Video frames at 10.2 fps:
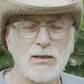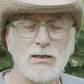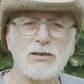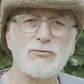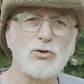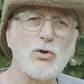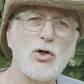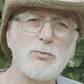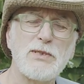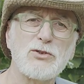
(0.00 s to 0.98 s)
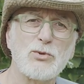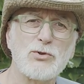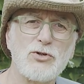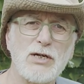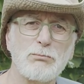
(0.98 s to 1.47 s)
And if you're hoping to
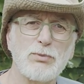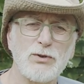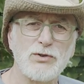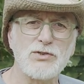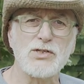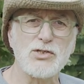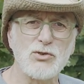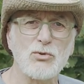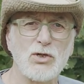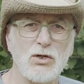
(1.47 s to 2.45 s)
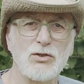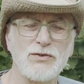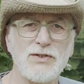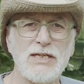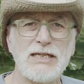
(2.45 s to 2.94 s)
attract birds into your
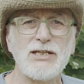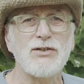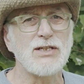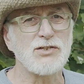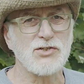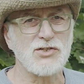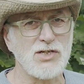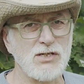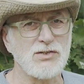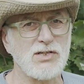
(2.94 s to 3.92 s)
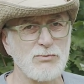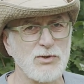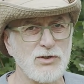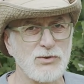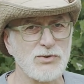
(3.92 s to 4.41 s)
garden, you need to start
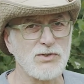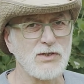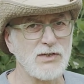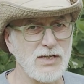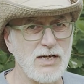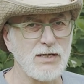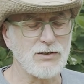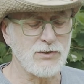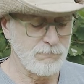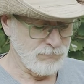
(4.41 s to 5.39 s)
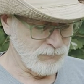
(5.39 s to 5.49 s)
somewhere else than that.